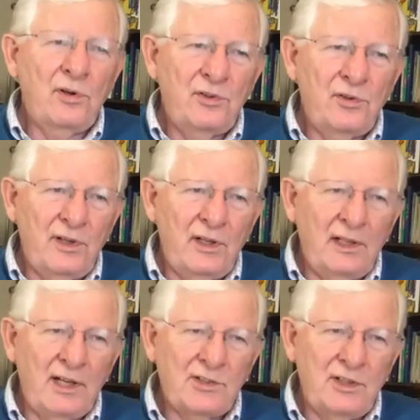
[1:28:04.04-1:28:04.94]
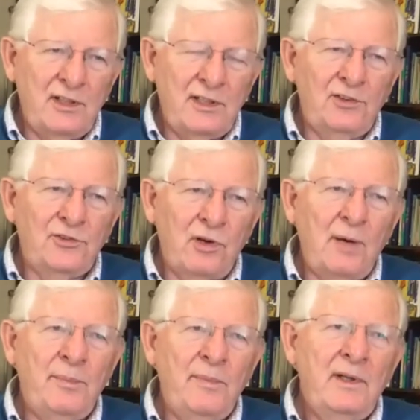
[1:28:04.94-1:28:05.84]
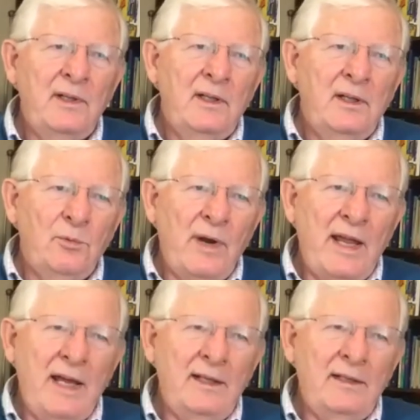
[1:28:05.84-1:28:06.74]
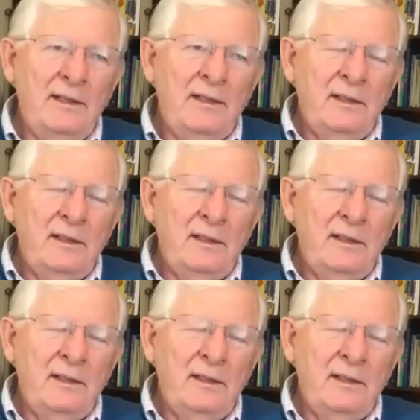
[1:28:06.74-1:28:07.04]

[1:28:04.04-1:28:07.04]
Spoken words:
to the election until Trump ran